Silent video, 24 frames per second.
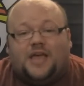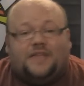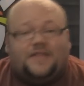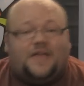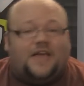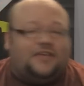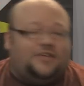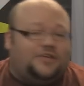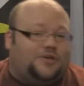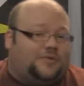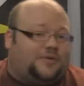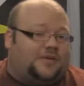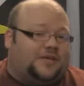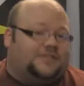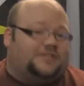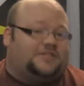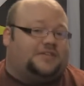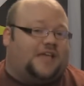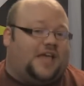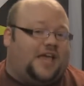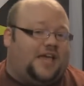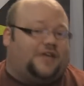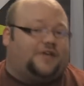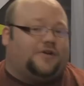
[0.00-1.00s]
that you can
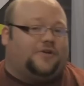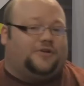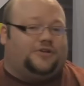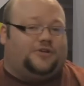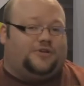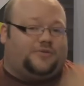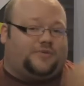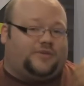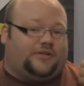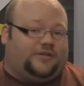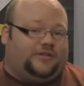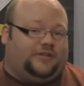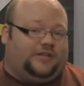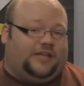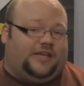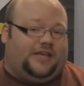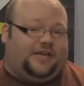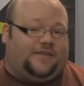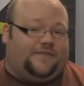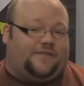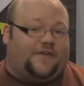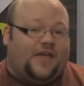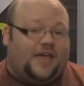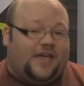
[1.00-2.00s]
take or you can
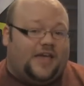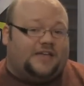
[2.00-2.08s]
leave.